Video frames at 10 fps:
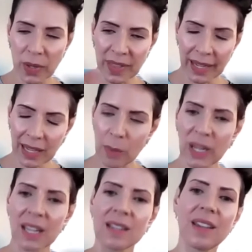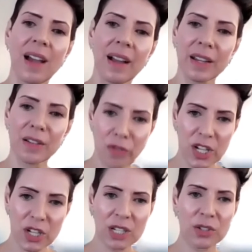when they're coming in young and
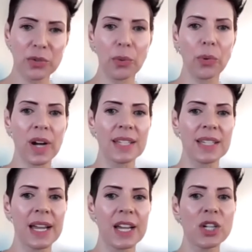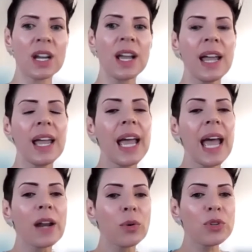fresh into the organization,
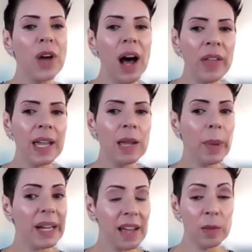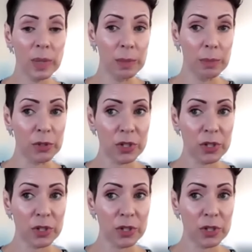and also how they impact other people.